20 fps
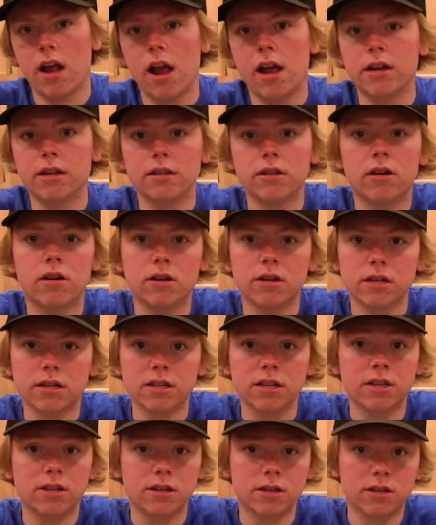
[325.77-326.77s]
And
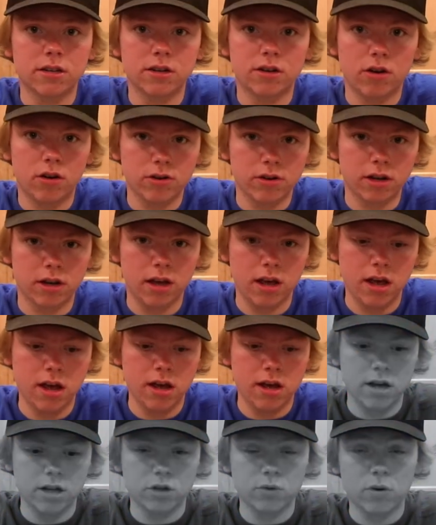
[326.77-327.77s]
honestly, it's just adulting.
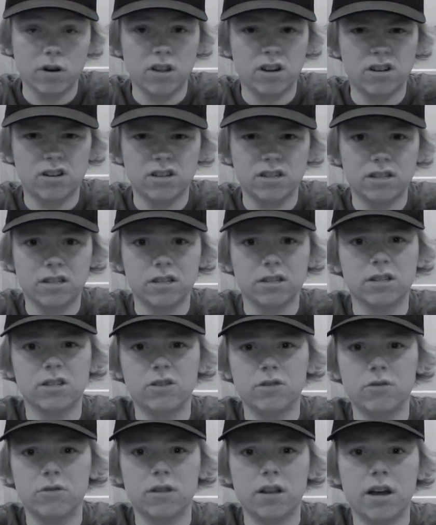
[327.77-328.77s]
It's one of the hardest things to
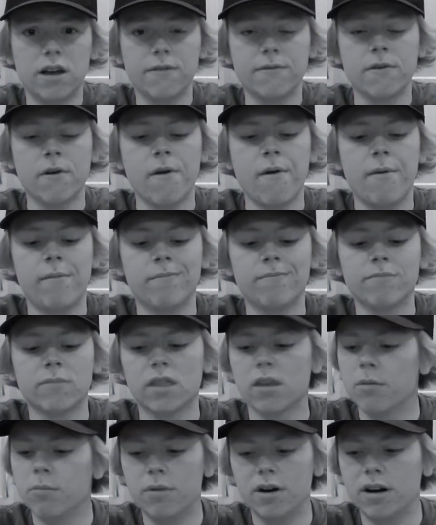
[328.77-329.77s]
do in life,
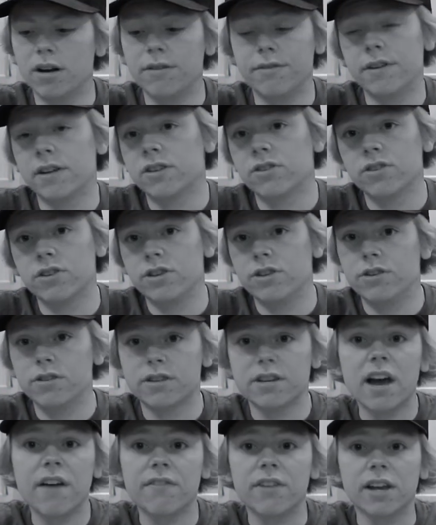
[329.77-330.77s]
but eventually you
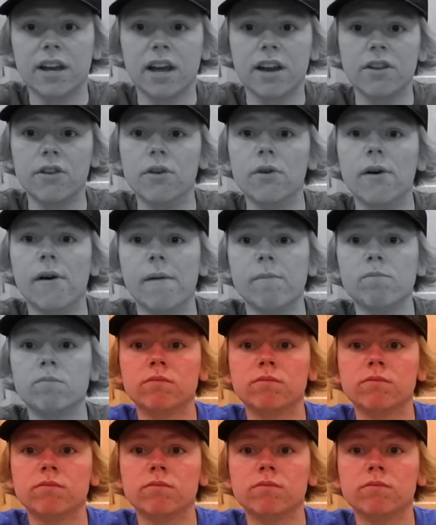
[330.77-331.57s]
just have to kind of do it.